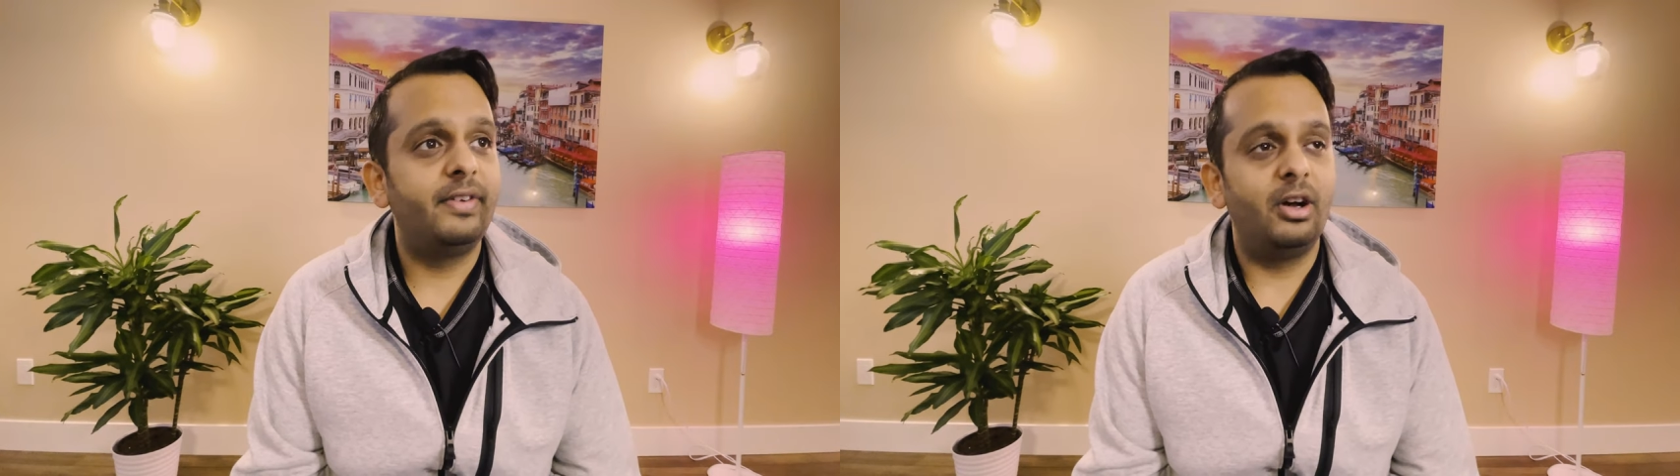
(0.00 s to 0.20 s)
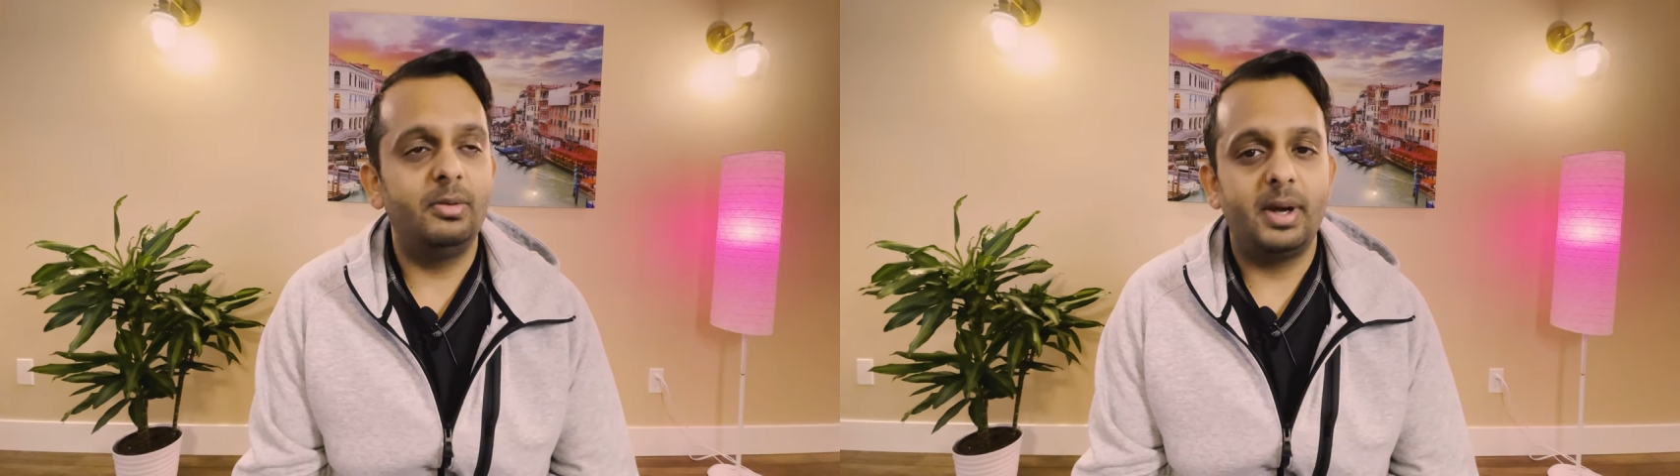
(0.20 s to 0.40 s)

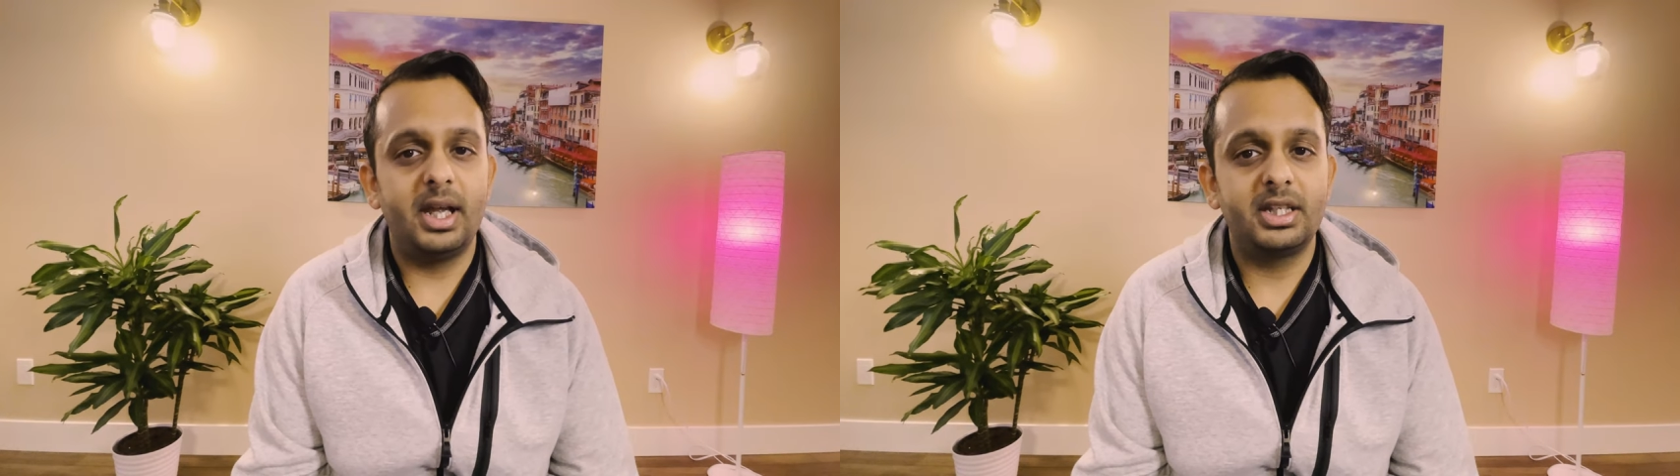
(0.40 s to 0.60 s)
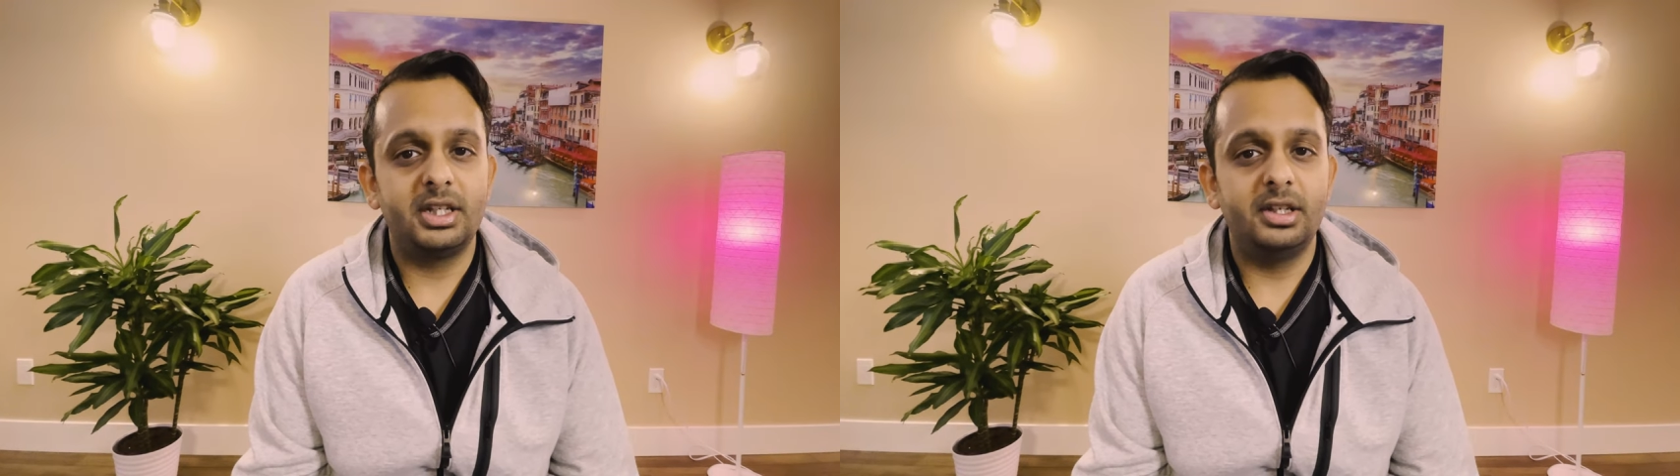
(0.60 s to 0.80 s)
found
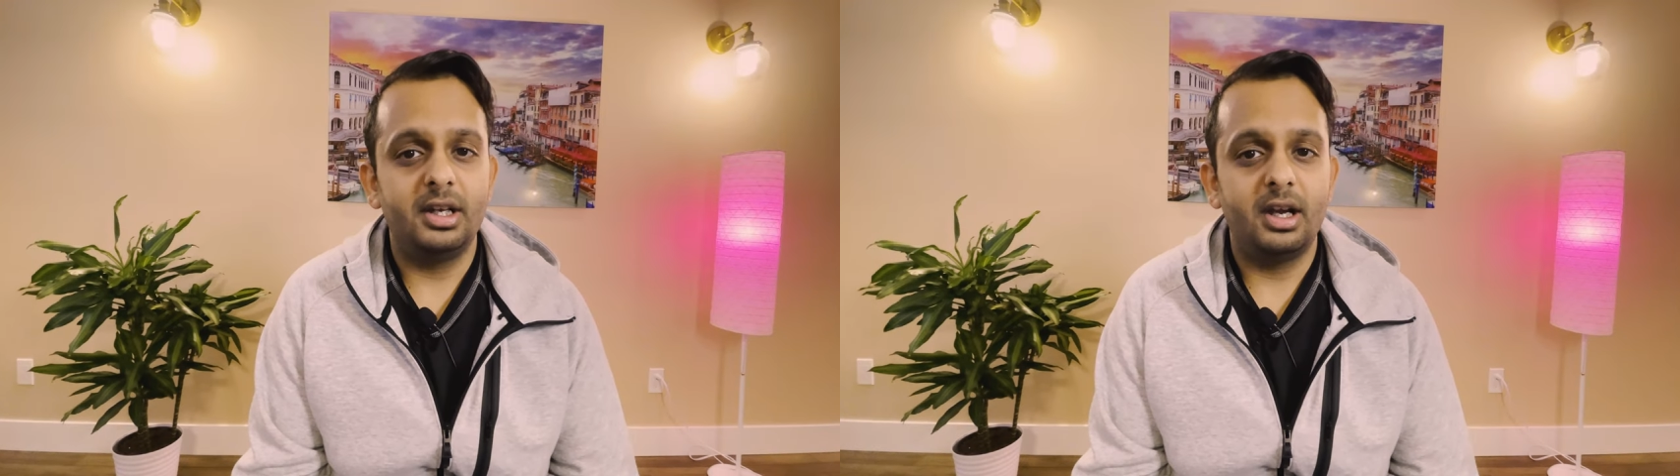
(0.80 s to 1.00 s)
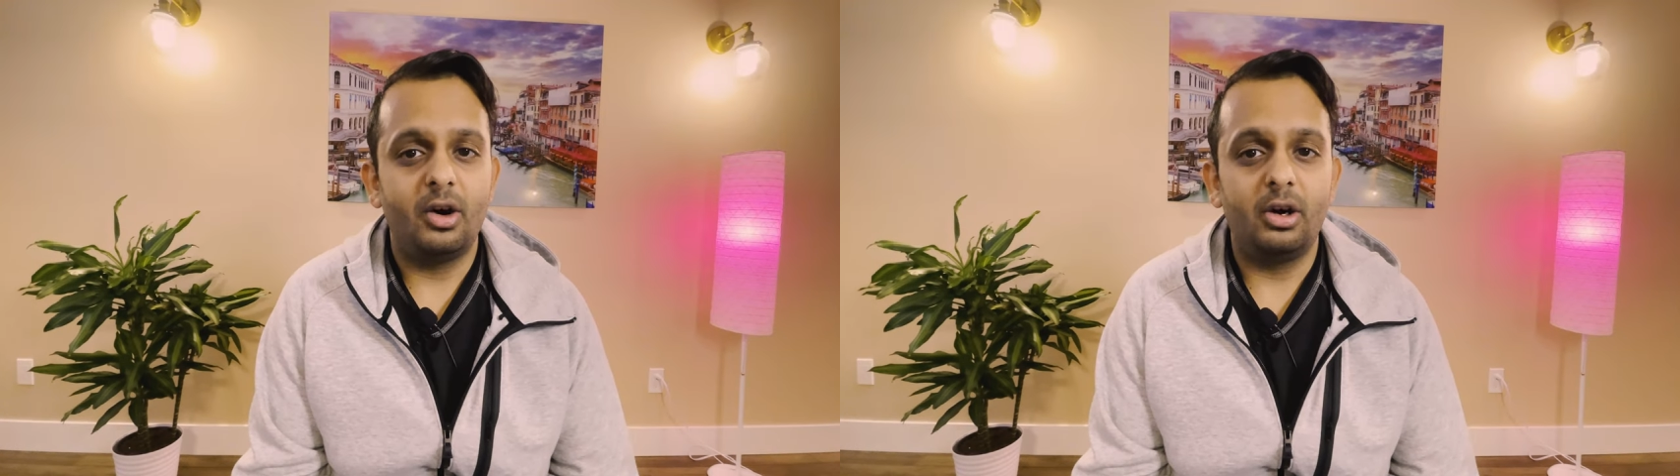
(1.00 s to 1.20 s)

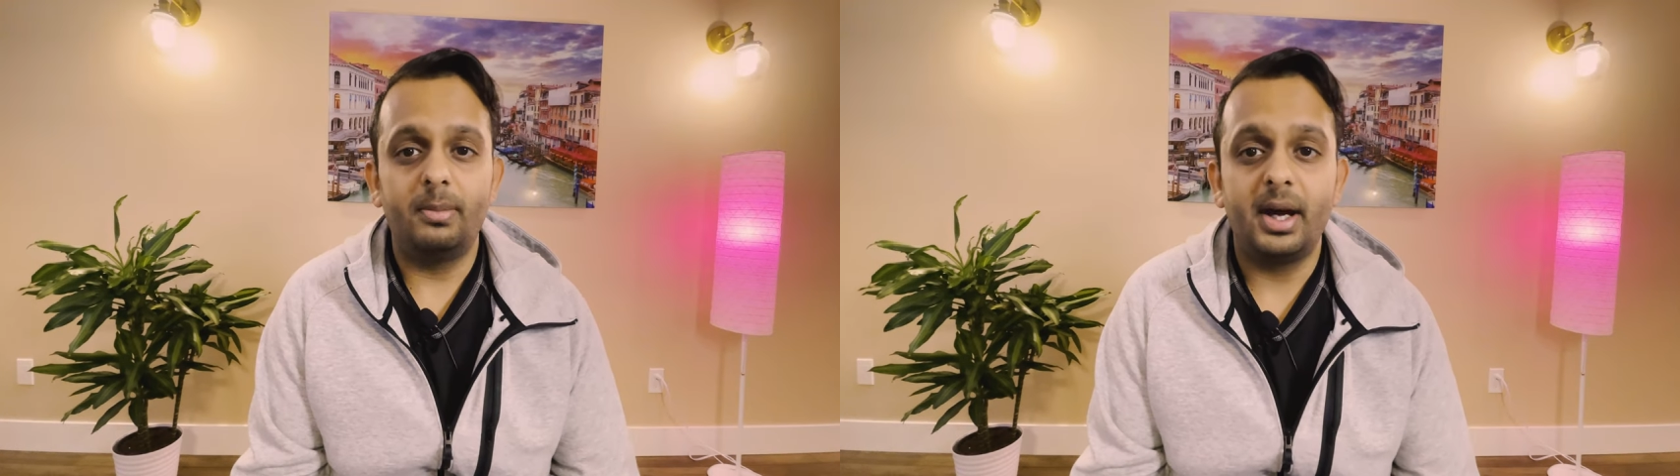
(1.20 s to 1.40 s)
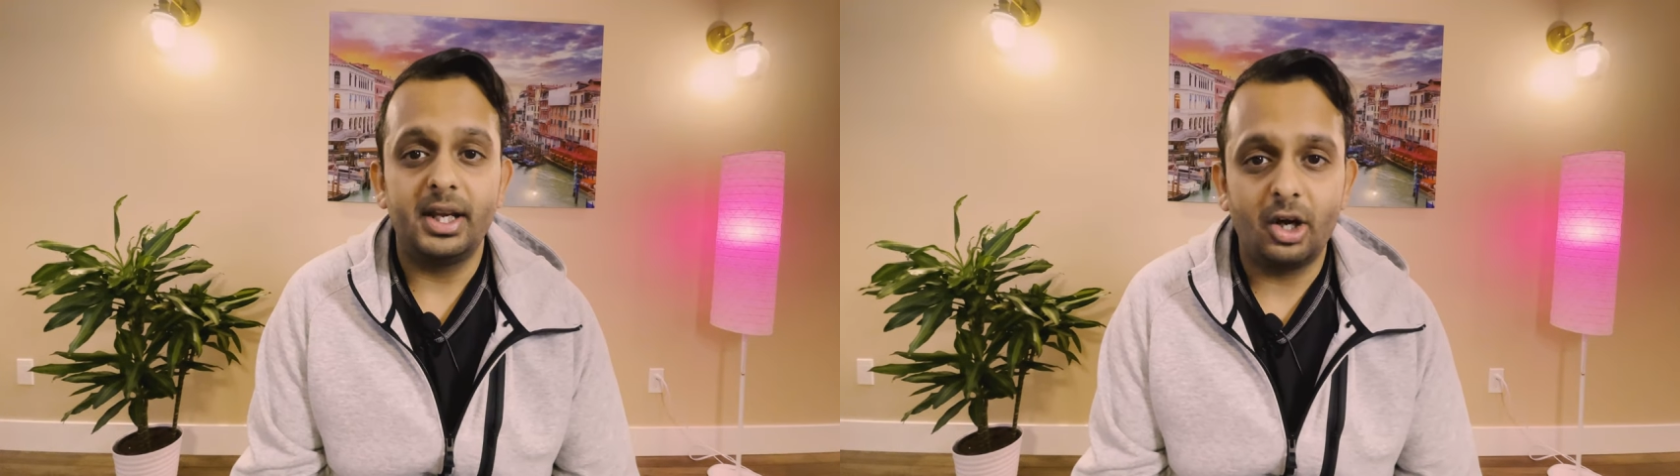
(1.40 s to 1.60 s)
passion or
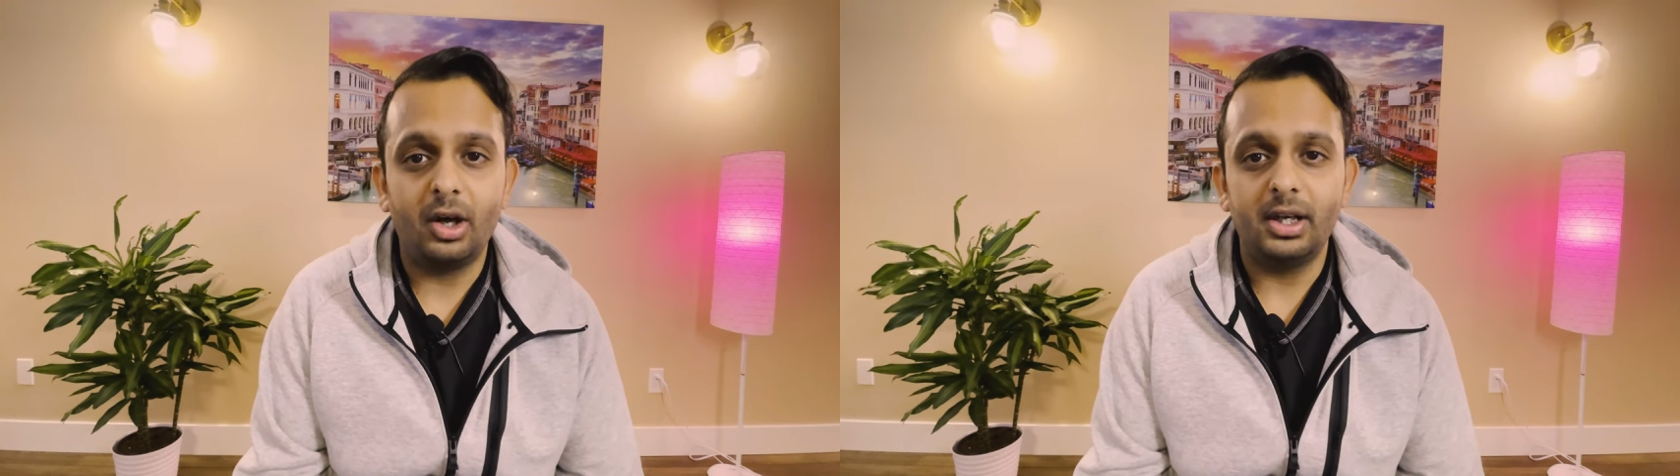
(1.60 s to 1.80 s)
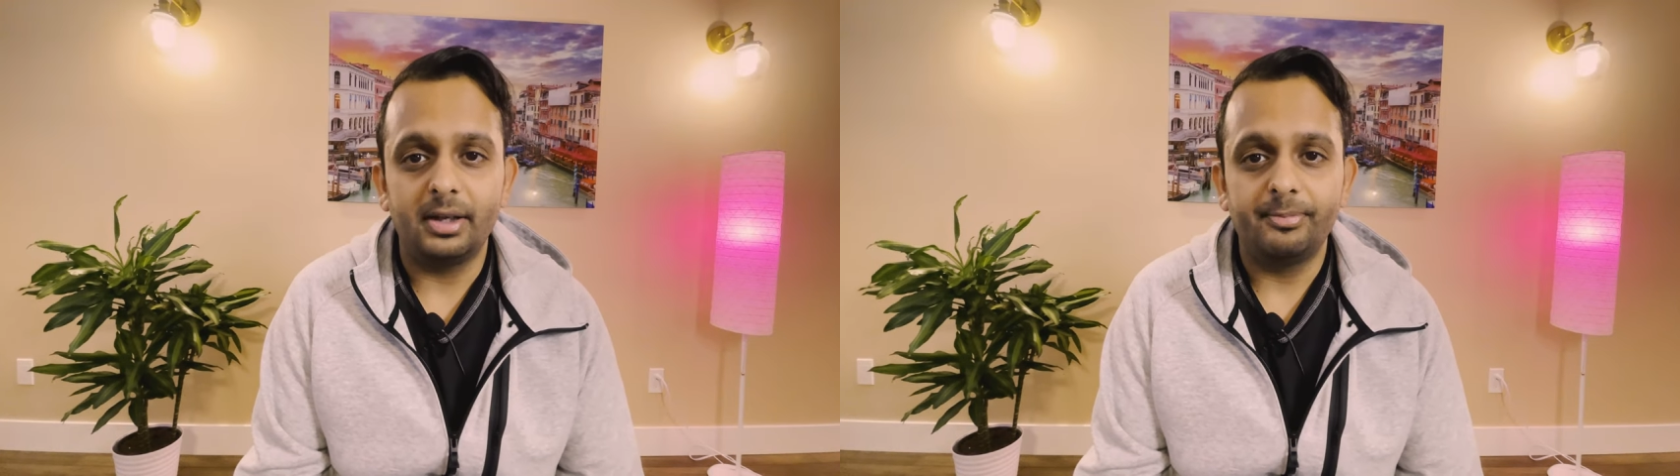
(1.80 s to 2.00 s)
my
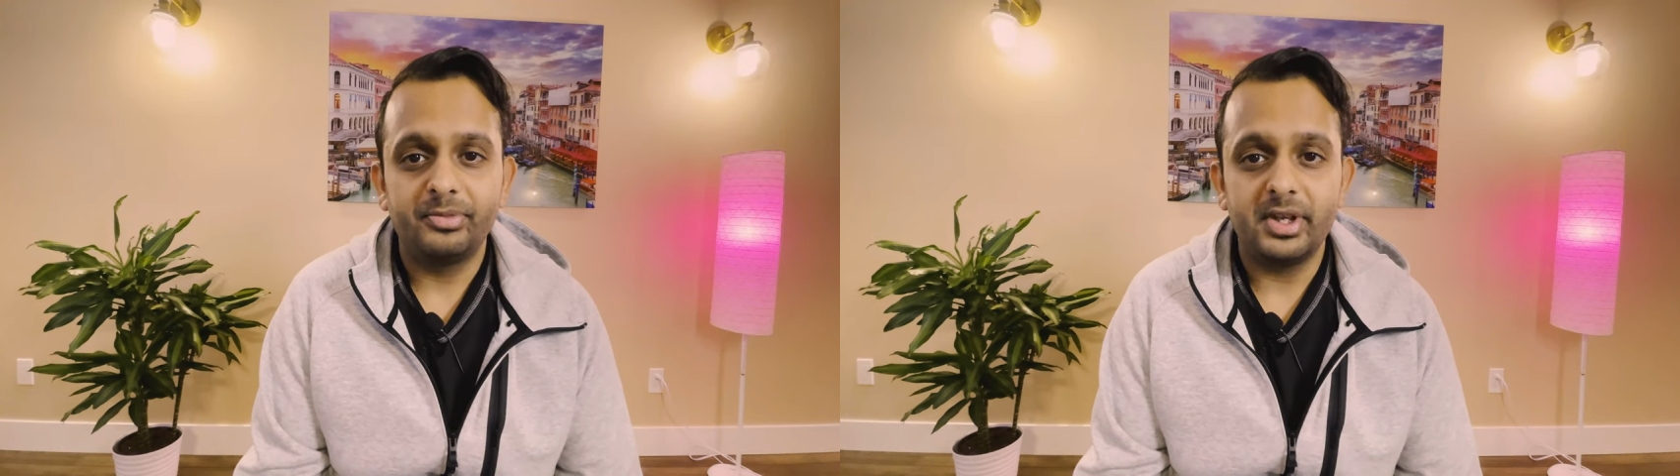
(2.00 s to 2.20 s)
calling.